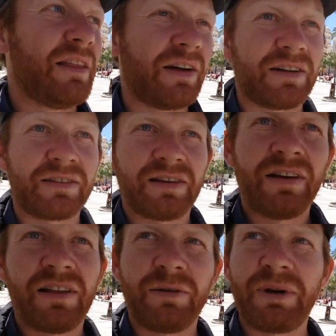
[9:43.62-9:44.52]
There's
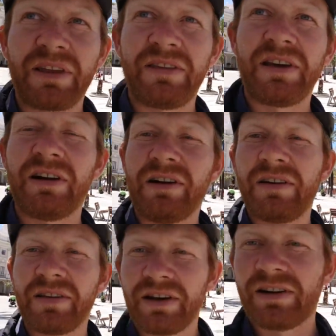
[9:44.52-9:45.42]
the big
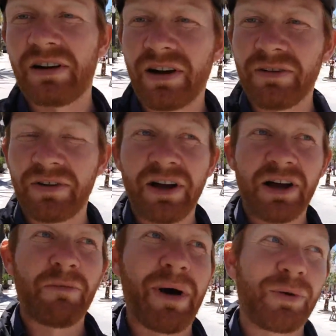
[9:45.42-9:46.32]
theater of
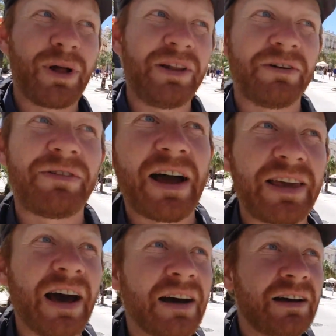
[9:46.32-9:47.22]
Manuel de
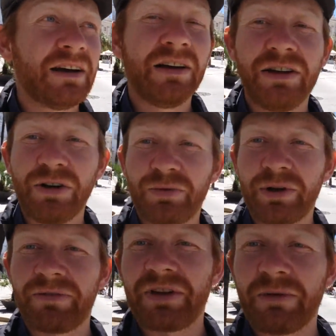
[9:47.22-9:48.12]
Falla, who was
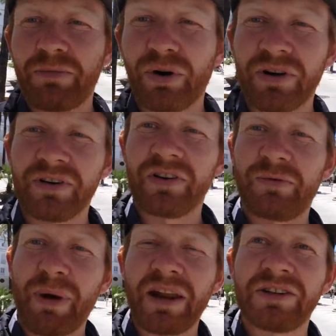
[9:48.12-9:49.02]
one of the important
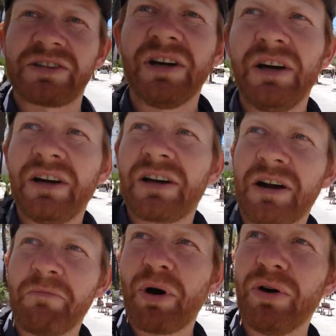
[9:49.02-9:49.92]
Spanish
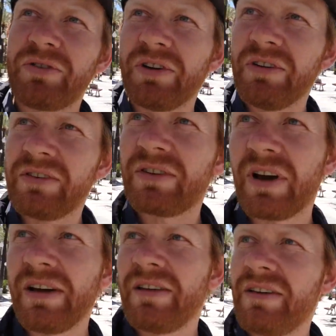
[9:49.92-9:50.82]
composers.
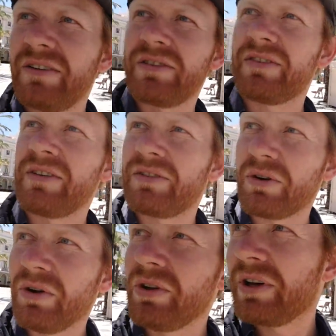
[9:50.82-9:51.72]
And then there's just these
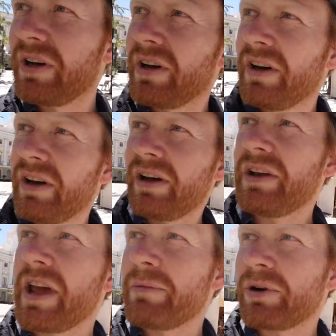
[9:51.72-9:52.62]
old
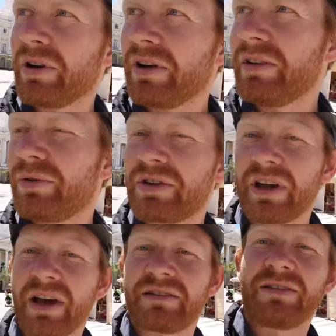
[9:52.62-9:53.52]
neighborhoods, which
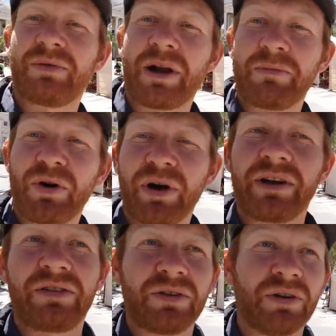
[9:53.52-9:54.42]
I guess is what I'm
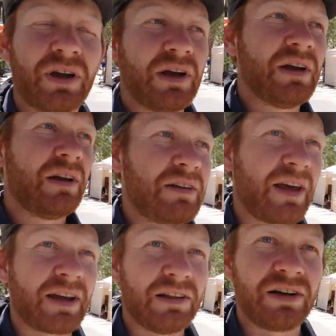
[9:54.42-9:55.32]
going to
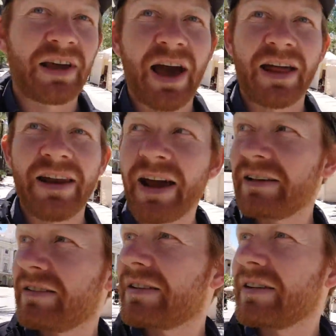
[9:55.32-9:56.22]
take a look at
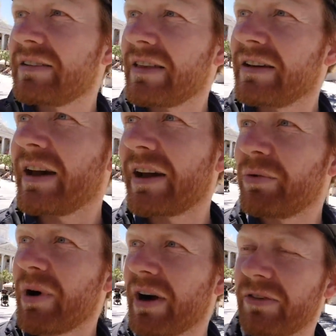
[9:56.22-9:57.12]
next, because I think I
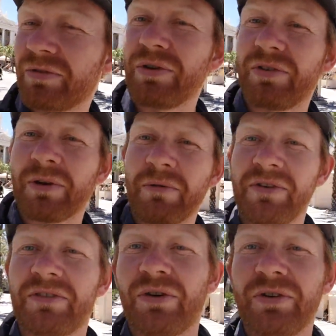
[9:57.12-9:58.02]
can walk through some
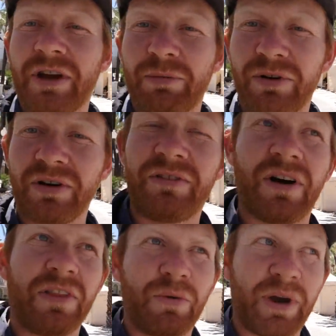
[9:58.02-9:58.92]
of these old neighborhoods
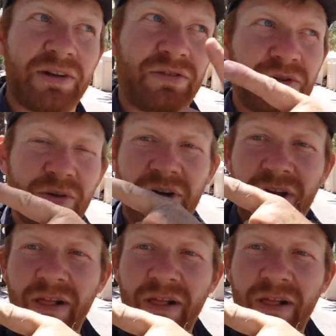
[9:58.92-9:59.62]
on the way to